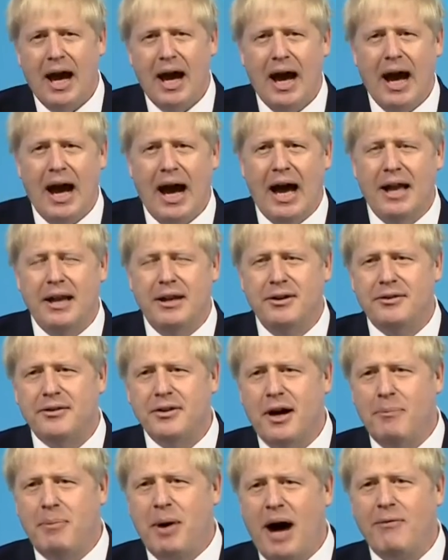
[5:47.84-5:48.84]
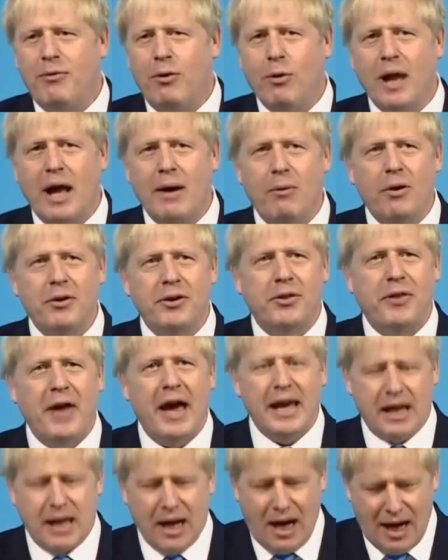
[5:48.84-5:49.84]
And above all, I want to
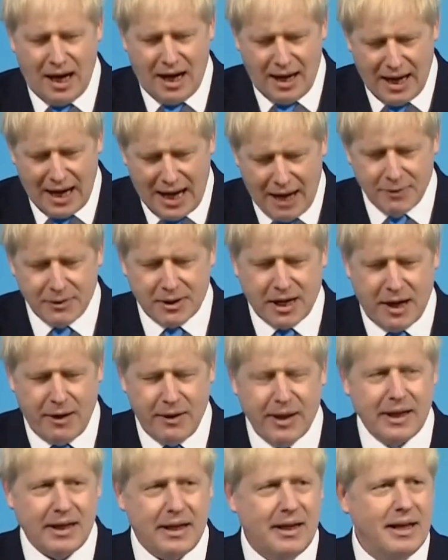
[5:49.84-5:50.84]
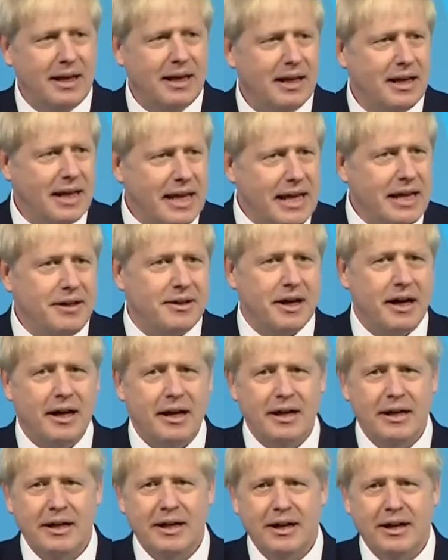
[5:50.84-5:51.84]
thank our outgoing leader,
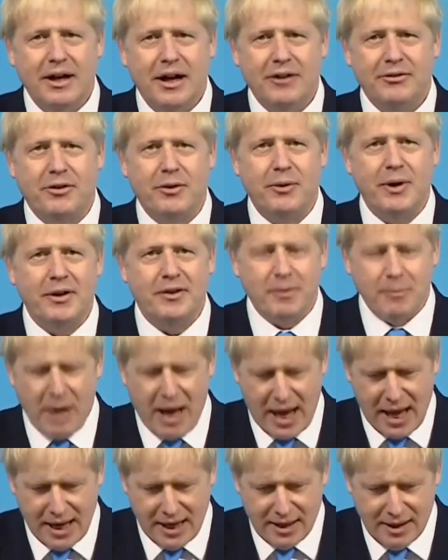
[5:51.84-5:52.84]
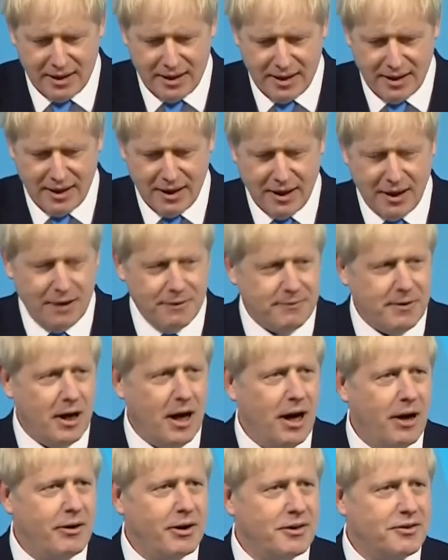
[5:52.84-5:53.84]
Theresa May, for
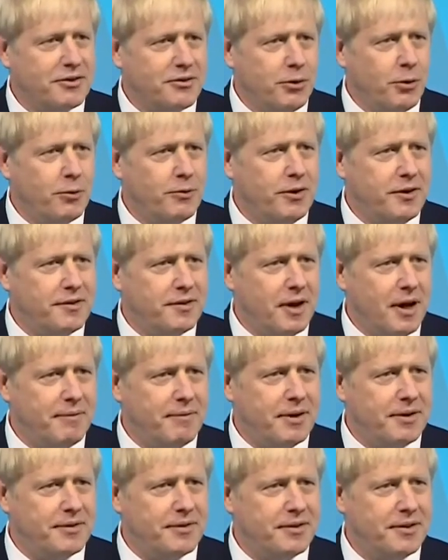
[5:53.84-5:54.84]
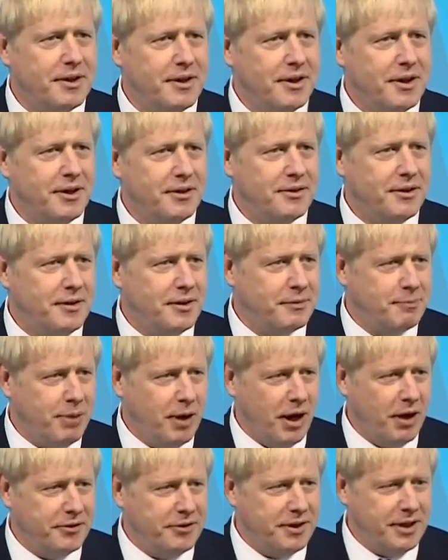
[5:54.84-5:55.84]
her extraordinary service to this
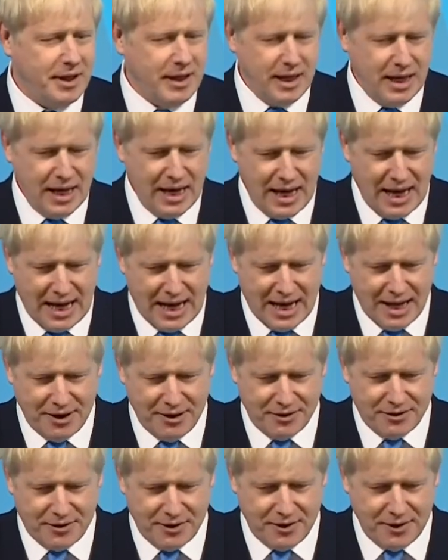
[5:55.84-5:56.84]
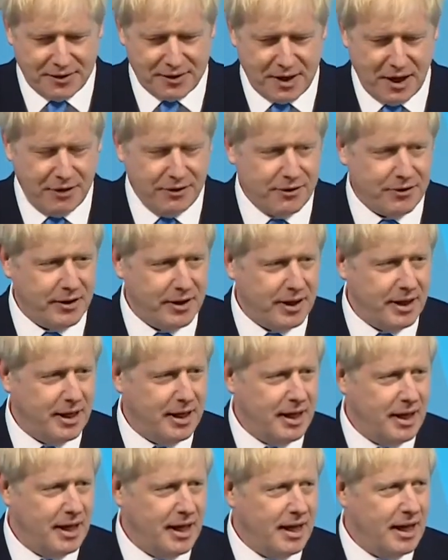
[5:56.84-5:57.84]
party and to this country.
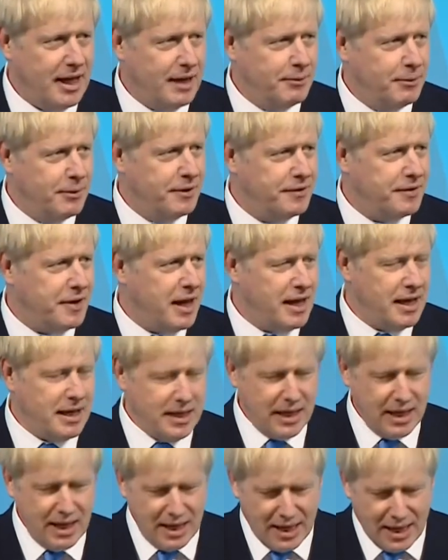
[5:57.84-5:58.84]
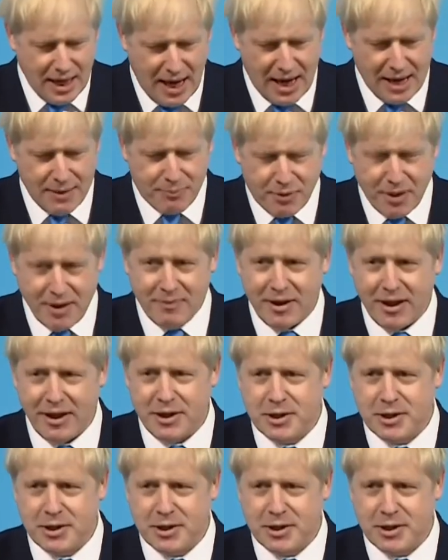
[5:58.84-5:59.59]
It was a privilege.